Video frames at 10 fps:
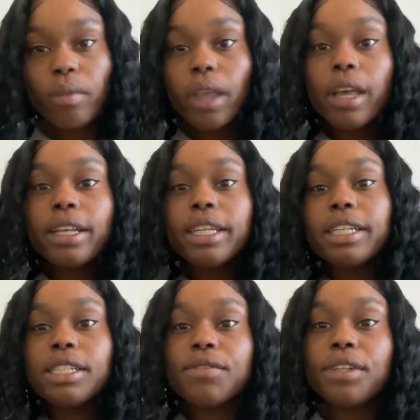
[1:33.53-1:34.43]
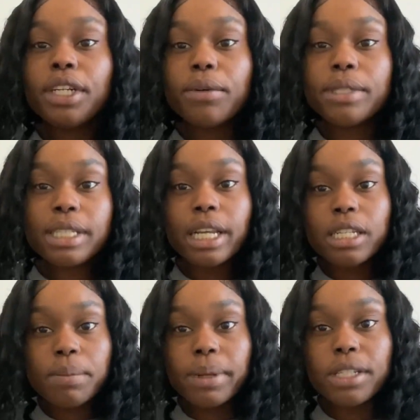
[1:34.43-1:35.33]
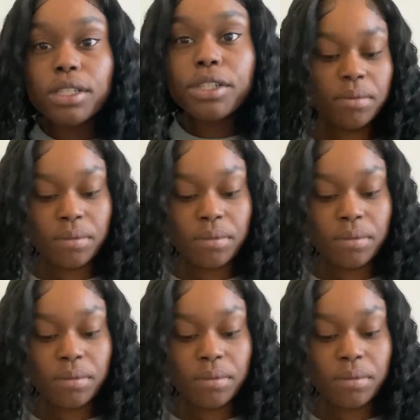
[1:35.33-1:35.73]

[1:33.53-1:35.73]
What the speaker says: Again, this video is not sponsored.